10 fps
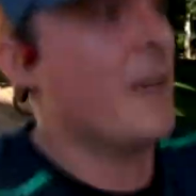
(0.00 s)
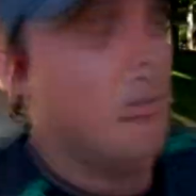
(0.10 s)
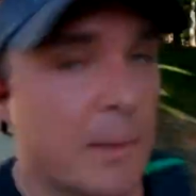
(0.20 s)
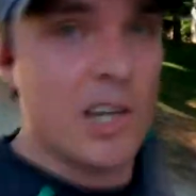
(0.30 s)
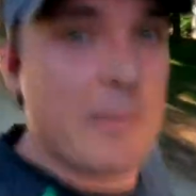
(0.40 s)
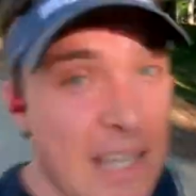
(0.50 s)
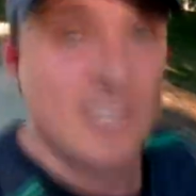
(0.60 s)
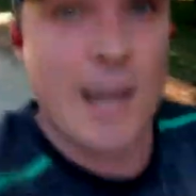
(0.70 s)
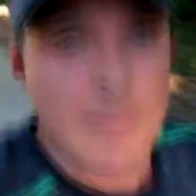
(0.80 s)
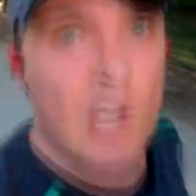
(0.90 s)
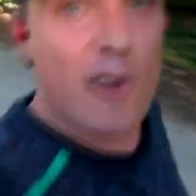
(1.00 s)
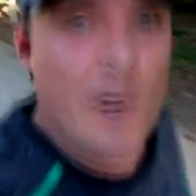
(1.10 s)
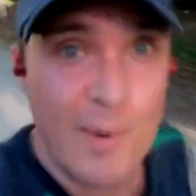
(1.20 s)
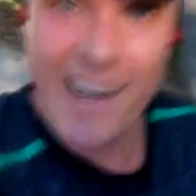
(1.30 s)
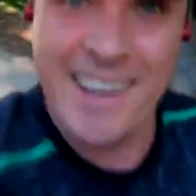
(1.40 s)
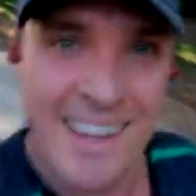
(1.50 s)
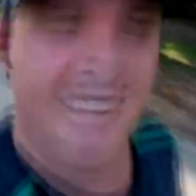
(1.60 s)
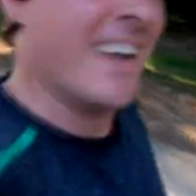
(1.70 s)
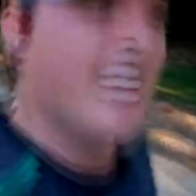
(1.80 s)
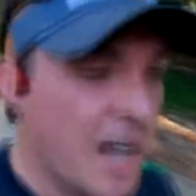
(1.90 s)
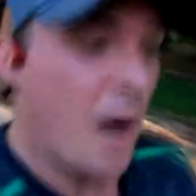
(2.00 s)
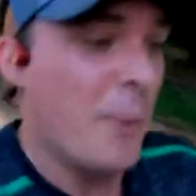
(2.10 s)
Probably not the best time to go for a run. Oh